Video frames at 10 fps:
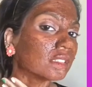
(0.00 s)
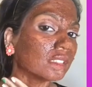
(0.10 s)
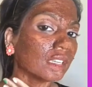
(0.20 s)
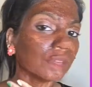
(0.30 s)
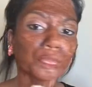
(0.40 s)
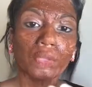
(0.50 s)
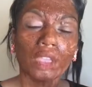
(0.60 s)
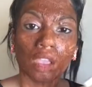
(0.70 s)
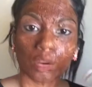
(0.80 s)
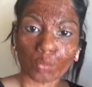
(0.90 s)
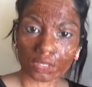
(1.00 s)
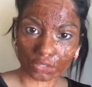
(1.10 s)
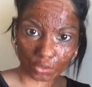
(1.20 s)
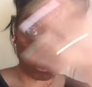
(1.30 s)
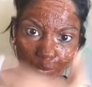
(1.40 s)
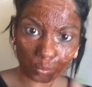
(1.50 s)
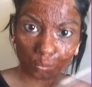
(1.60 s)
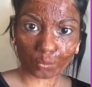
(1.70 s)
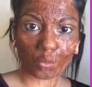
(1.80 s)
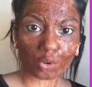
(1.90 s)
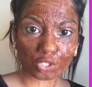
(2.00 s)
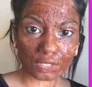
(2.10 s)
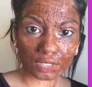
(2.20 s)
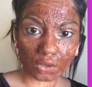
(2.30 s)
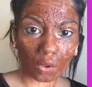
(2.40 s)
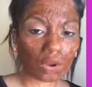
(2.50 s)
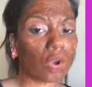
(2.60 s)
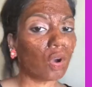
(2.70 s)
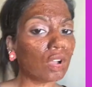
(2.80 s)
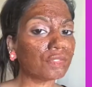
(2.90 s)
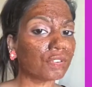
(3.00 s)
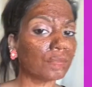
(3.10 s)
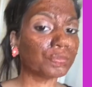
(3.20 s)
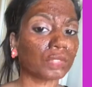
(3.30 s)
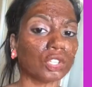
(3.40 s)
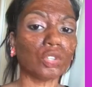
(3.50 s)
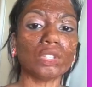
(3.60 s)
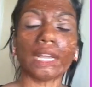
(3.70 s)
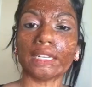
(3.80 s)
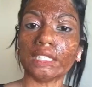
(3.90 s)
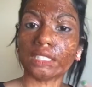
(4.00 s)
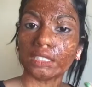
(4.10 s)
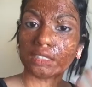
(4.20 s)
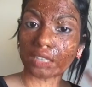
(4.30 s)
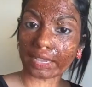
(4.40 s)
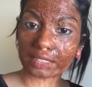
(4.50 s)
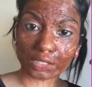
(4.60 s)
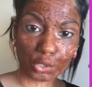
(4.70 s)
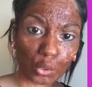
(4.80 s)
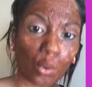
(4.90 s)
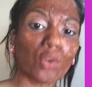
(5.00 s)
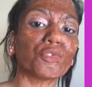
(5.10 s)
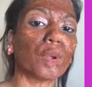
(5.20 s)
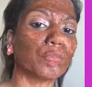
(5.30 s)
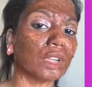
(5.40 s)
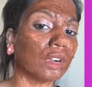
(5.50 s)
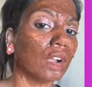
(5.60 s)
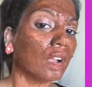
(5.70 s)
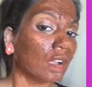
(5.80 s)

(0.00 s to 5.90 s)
see. And once you wash this all off, you know, that little nice glow from the